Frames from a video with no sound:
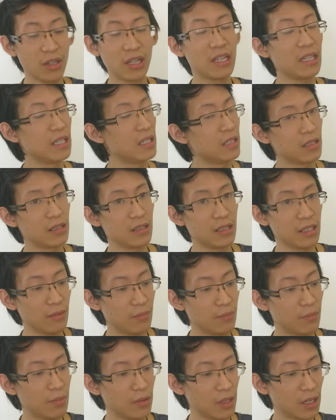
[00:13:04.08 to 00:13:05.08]
can
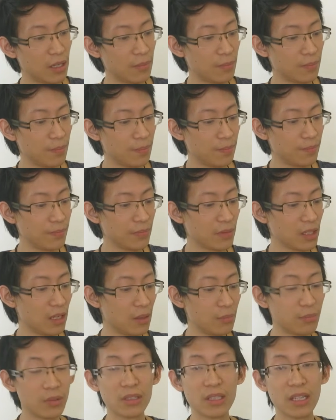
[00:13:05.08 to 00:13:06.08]
easily put
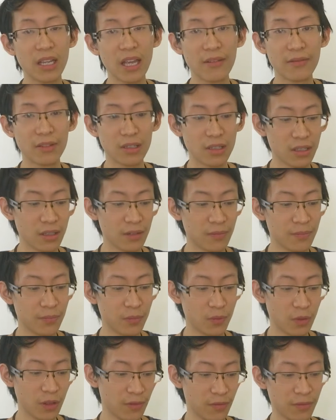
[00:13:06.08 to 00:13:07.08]
together
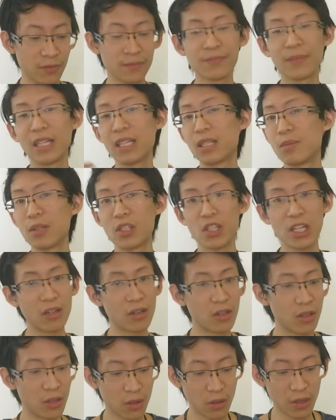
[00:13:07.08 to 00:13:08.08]
with as much
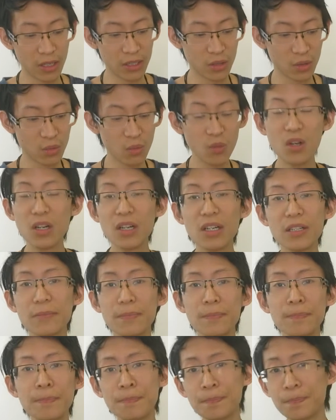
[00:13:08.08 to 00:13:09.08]
alcohol as you want